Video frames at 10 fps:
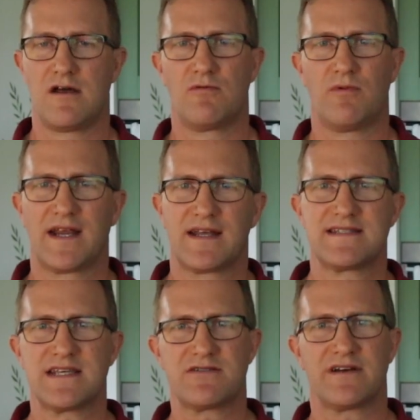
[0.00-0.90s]
When
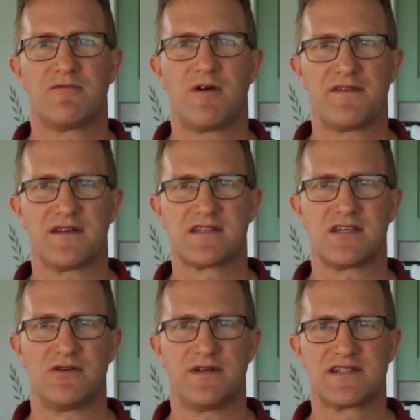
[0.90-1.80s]
considering whether
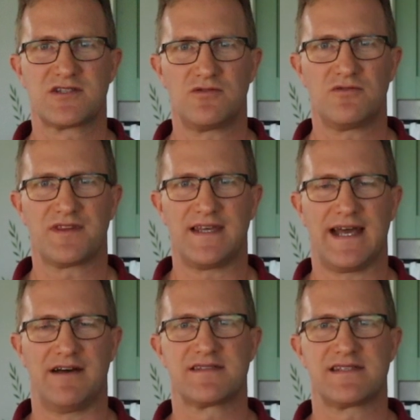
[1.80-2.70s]
to install the
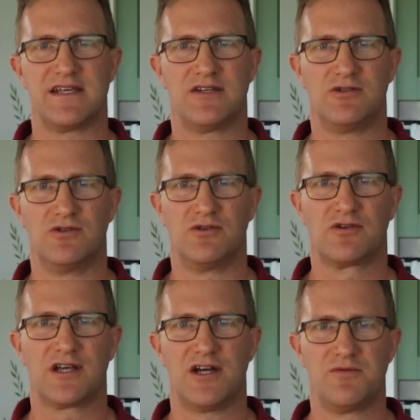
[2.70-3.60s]
Halcyan
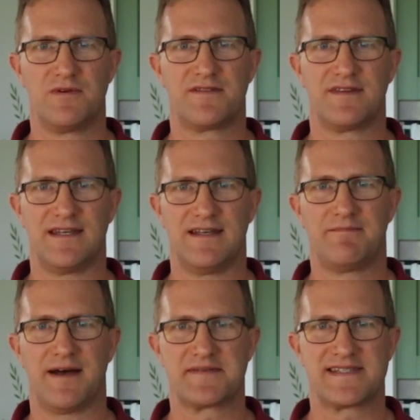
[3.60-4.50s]
or go with the
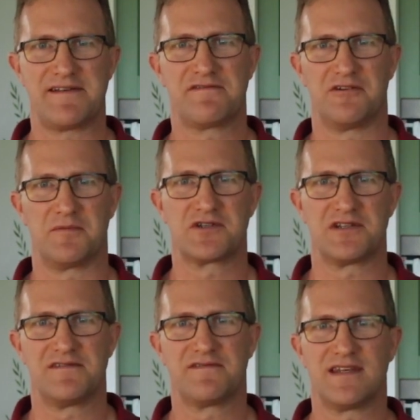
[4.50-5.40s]
perhaps safer
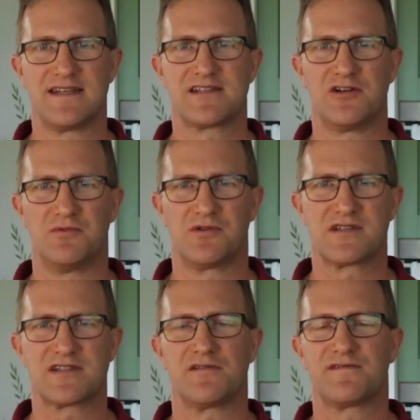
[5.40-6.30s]
option of the saltwater
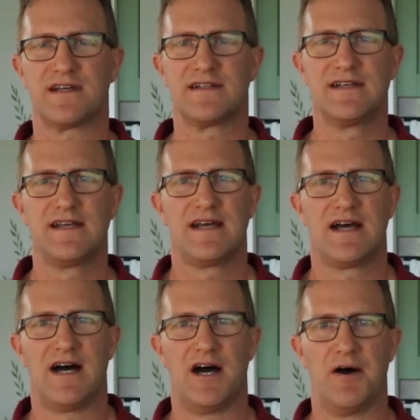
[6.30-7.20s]
softener,
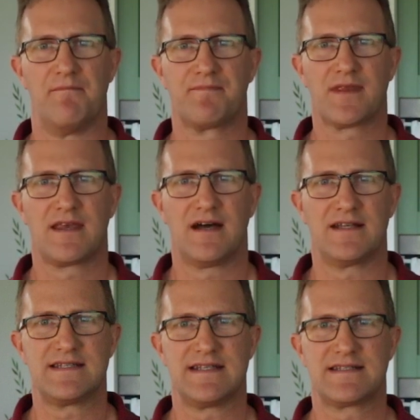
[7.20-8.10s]
I
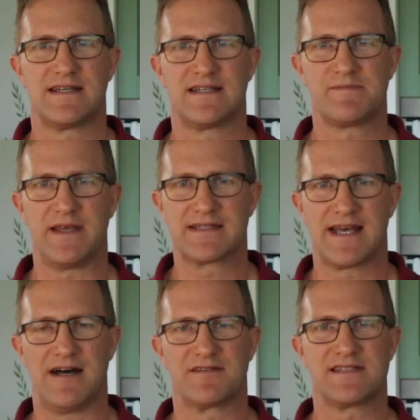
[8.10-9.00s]
did speak to
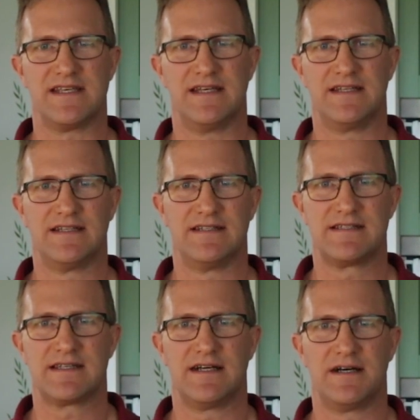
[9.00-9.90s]
Halcyan, and